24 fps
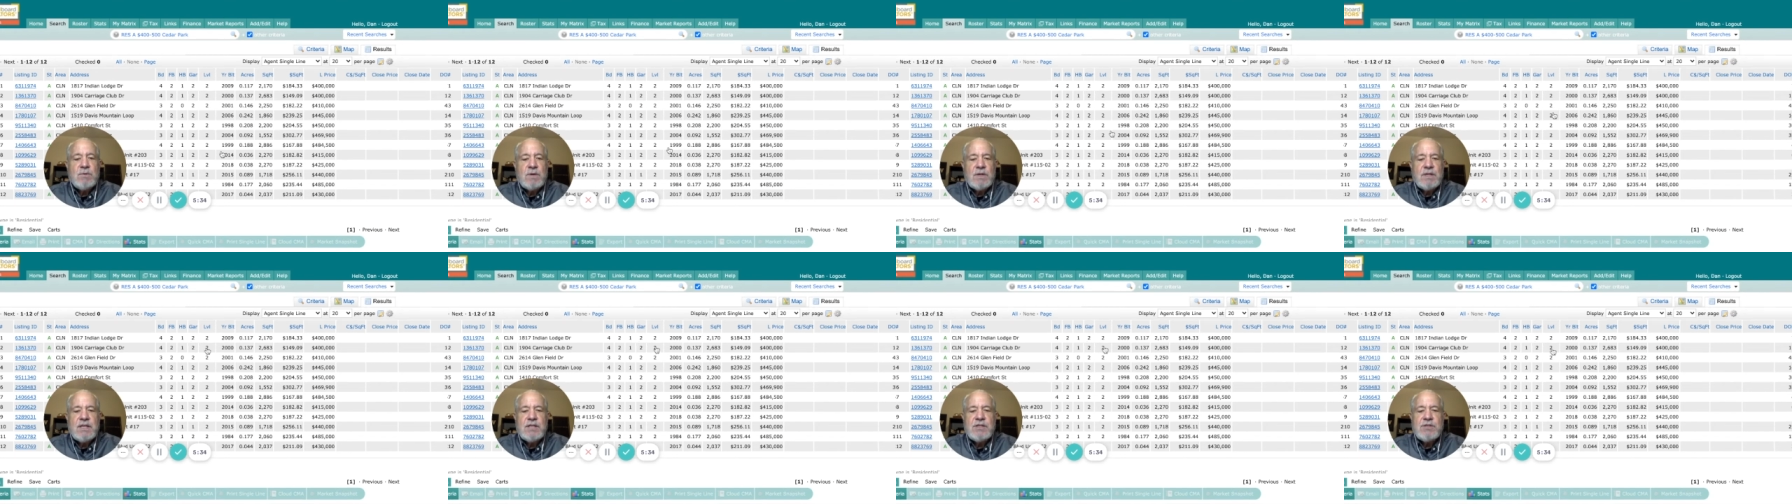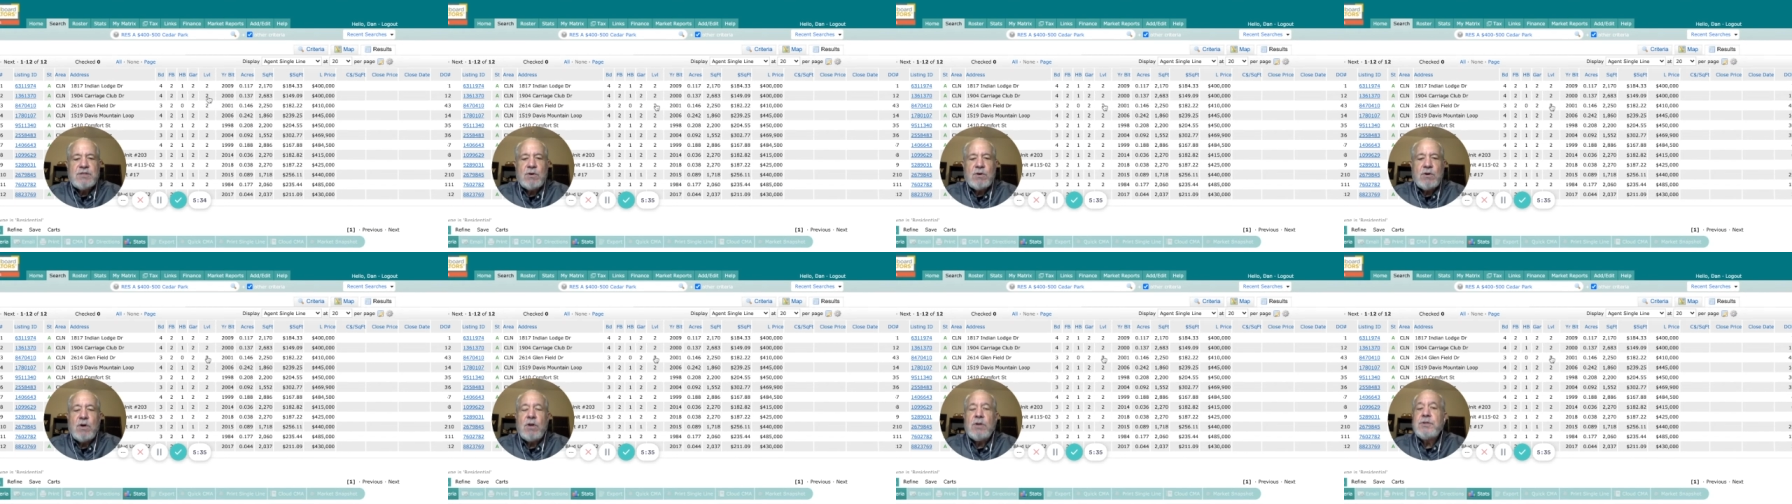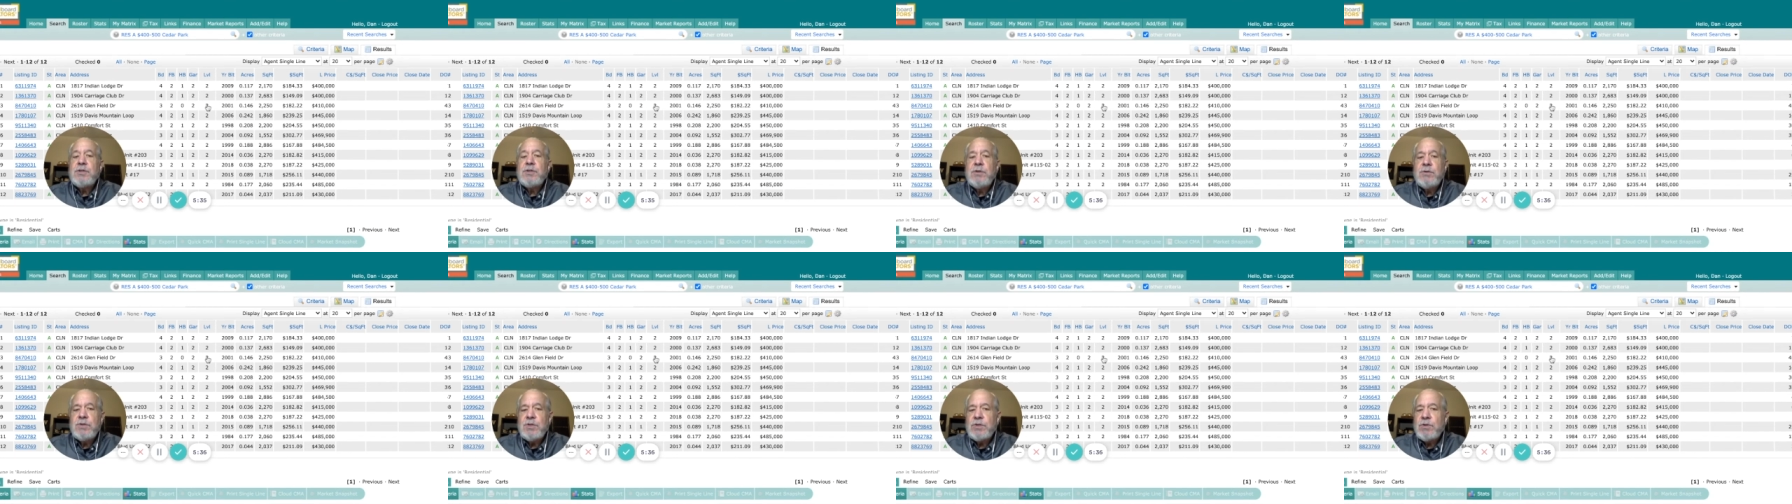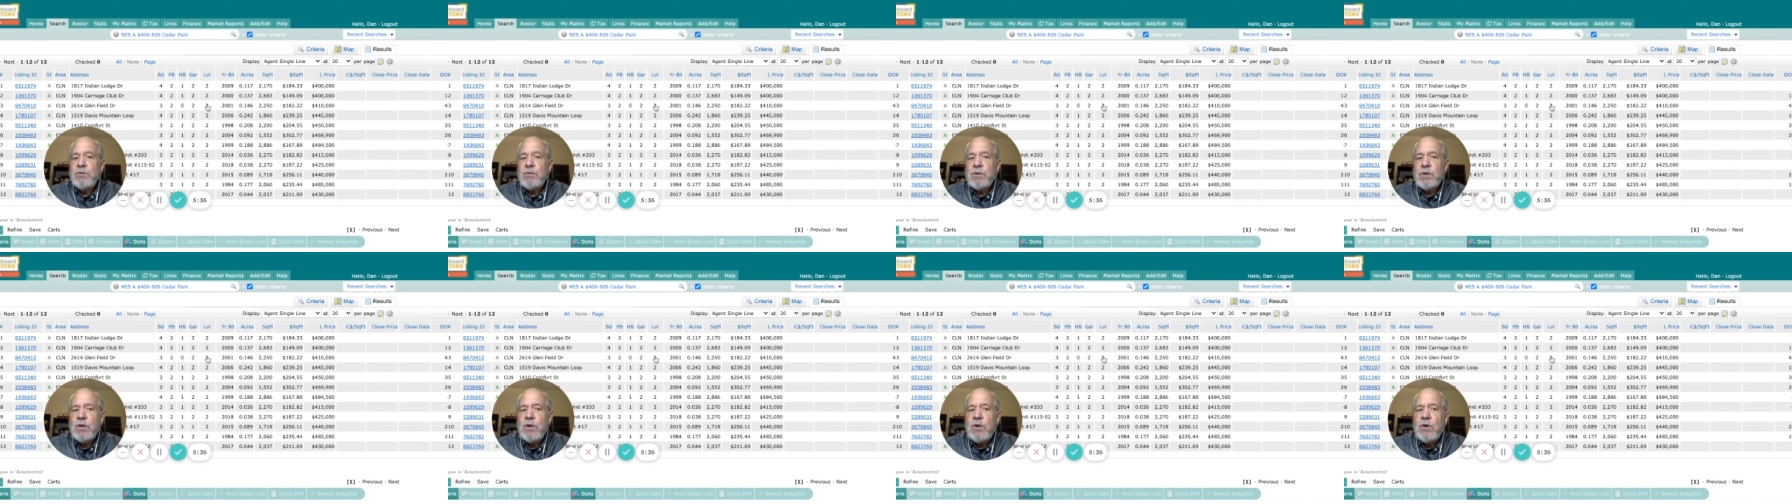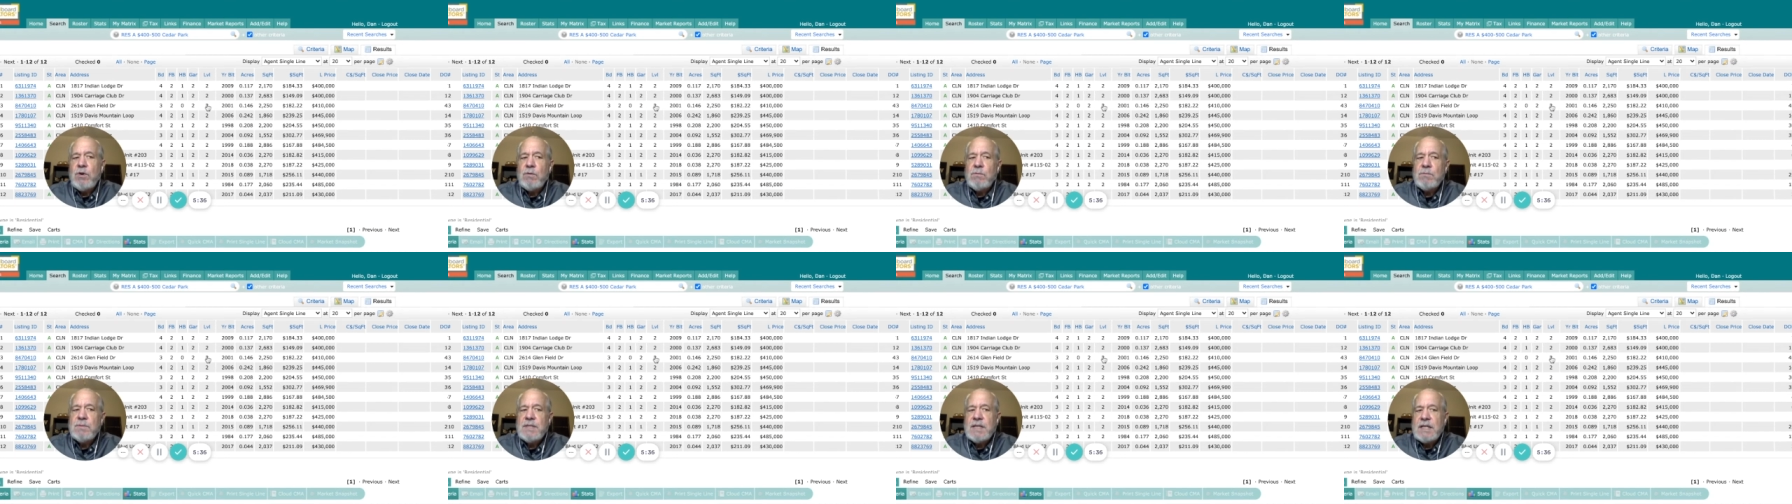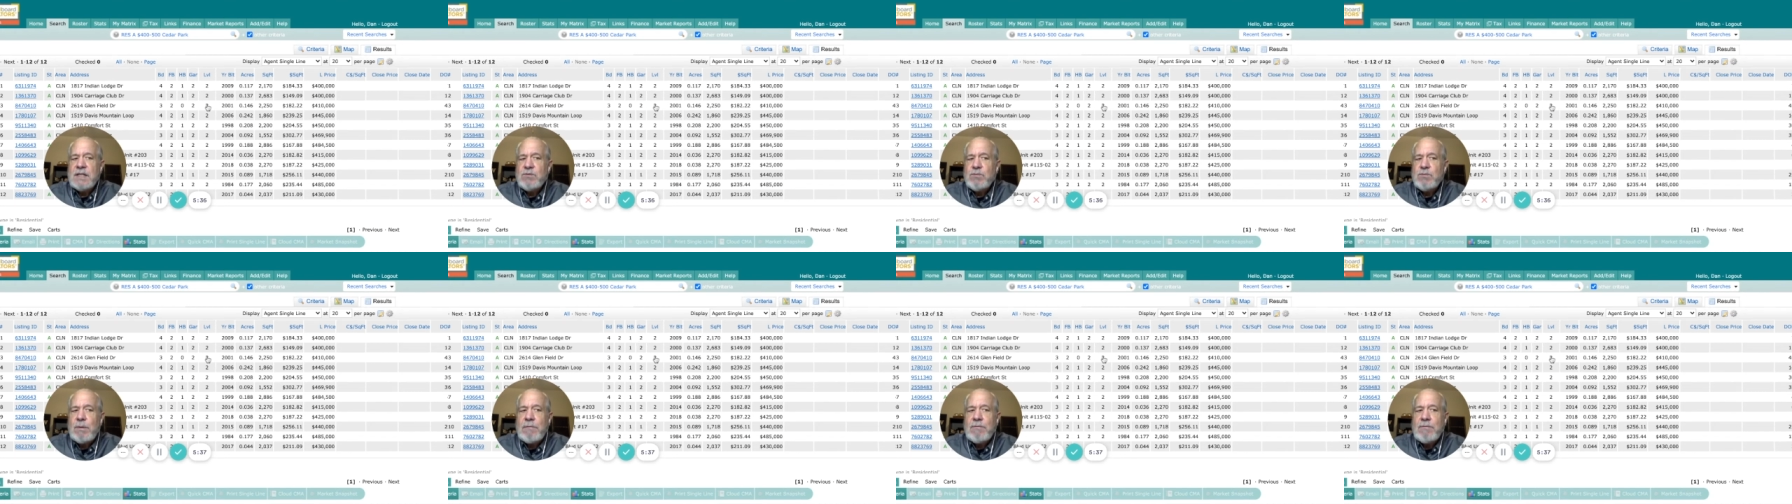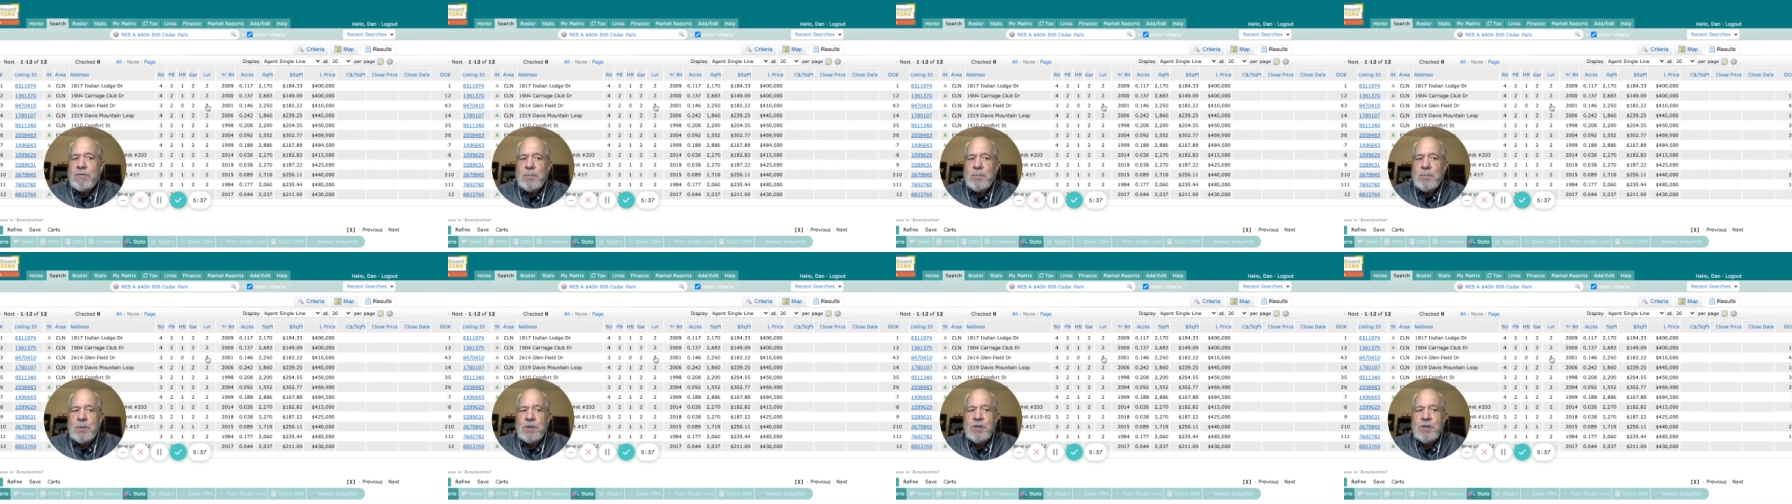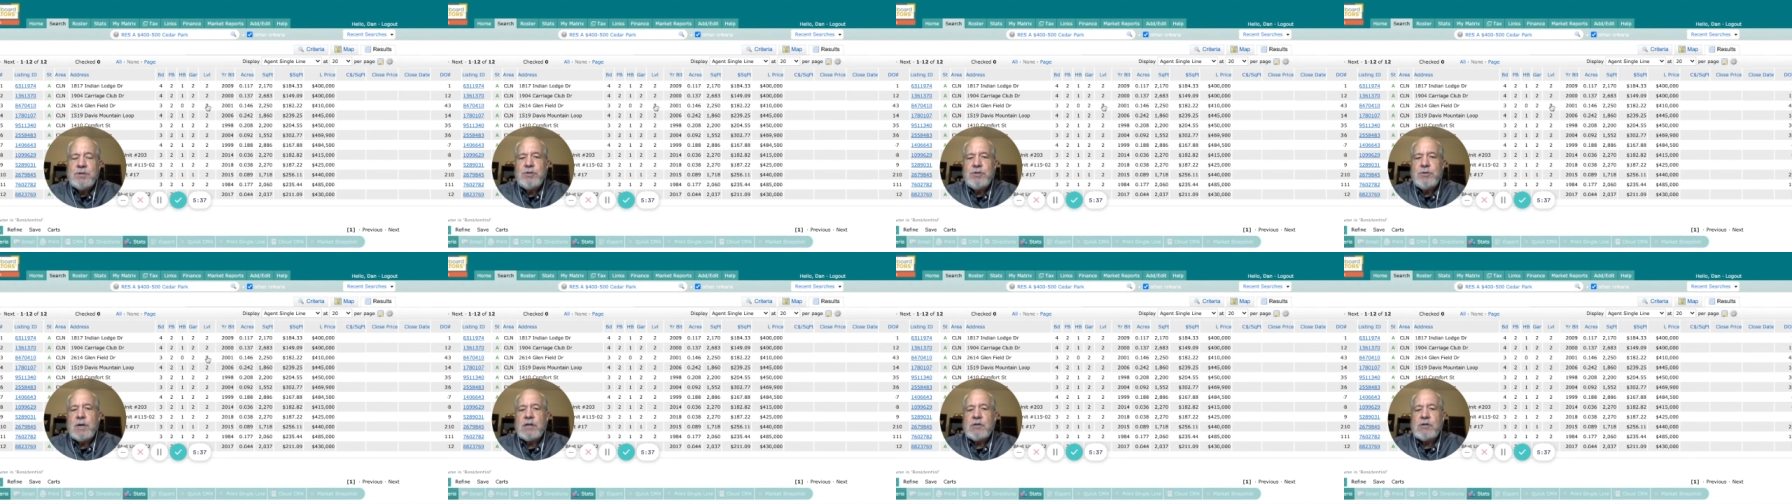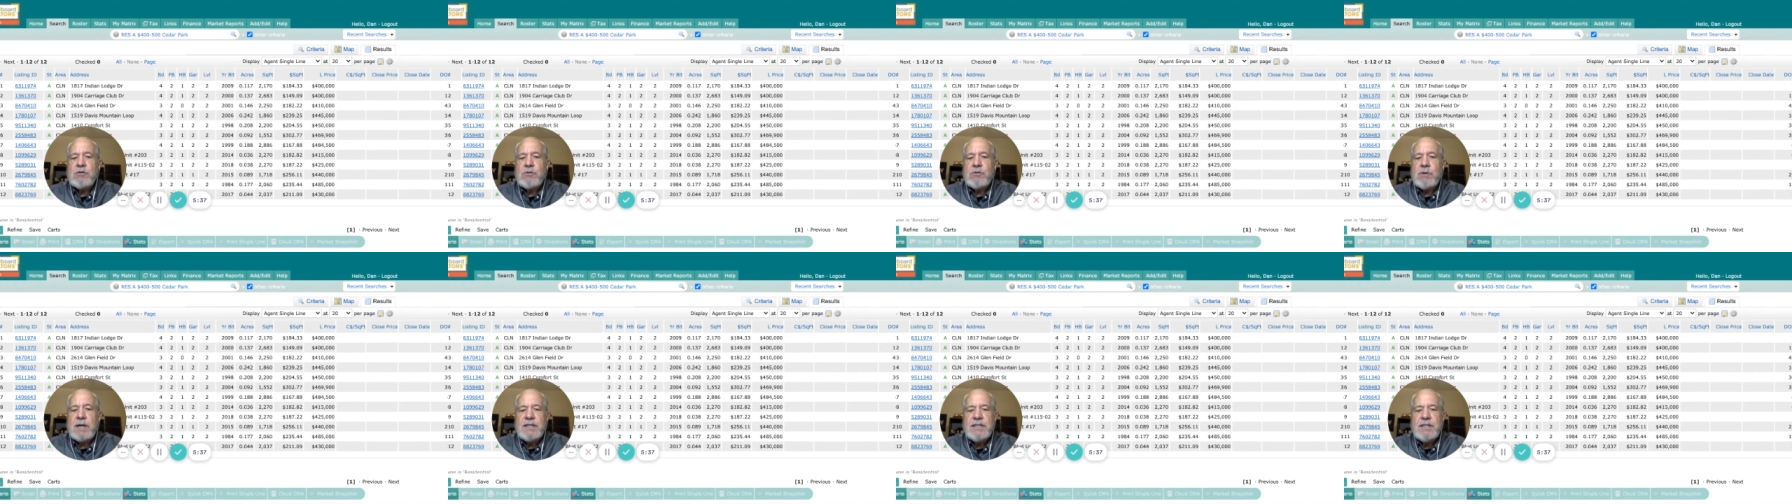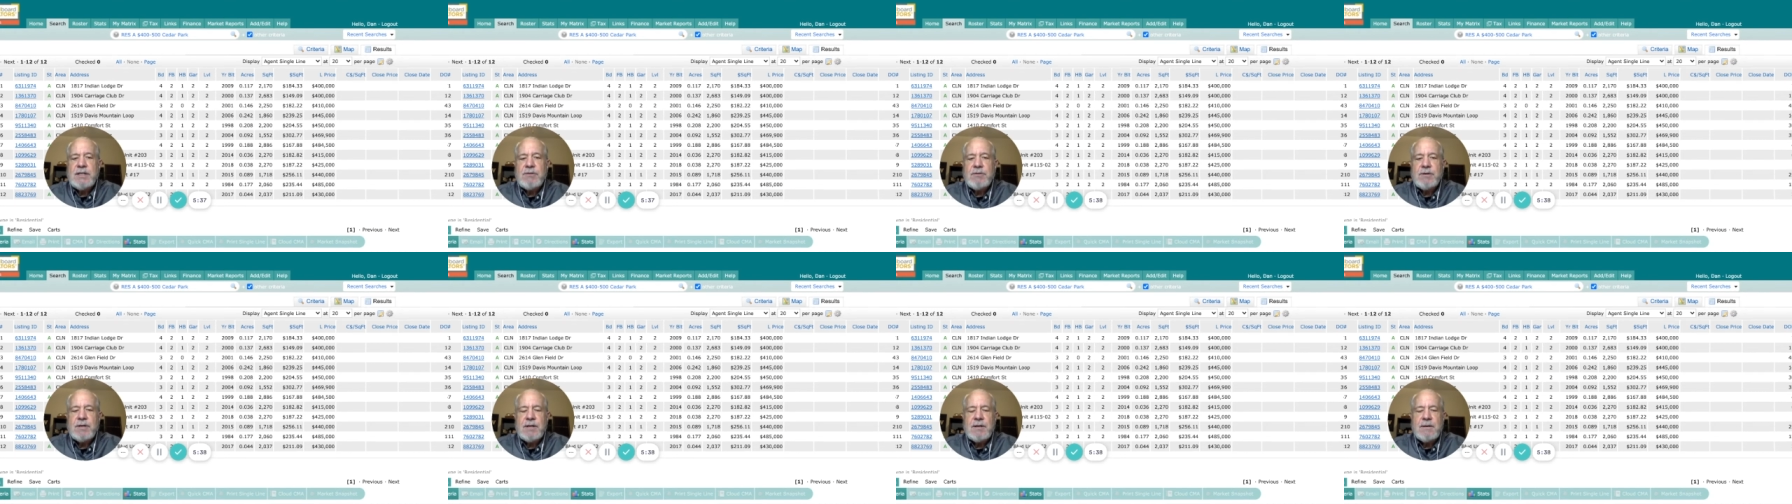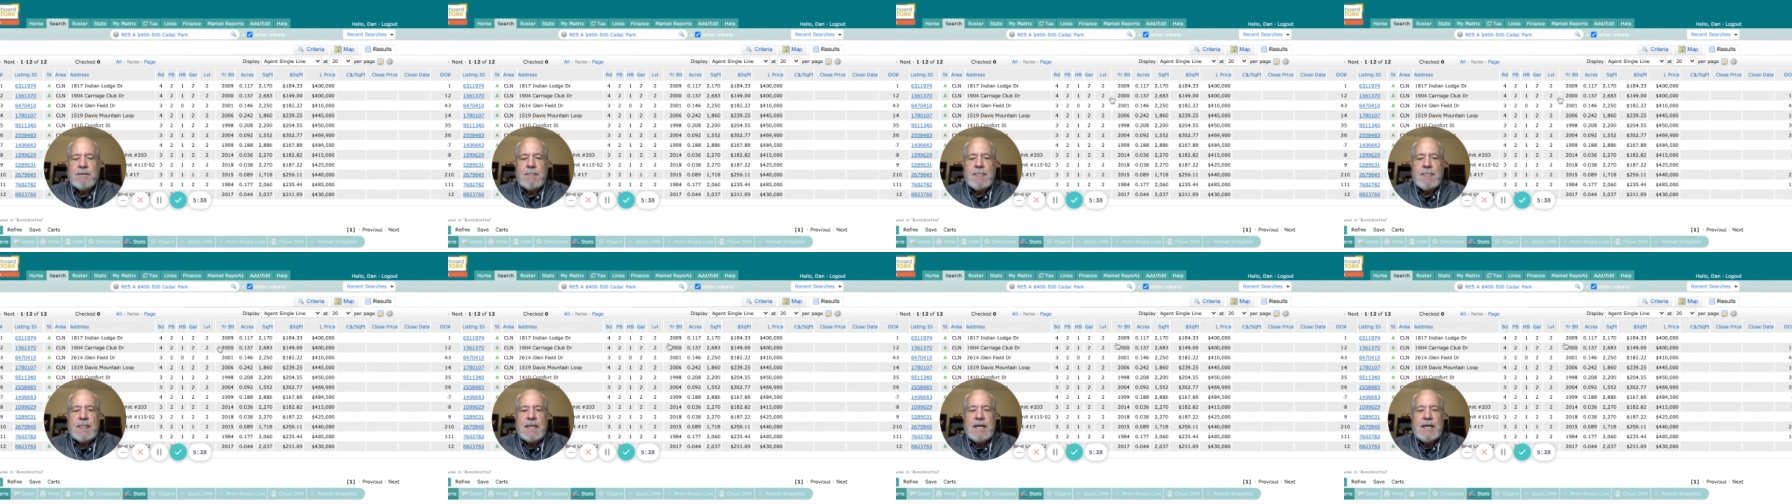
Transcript: Well, these are all two story homes. That's what we put into our criteria.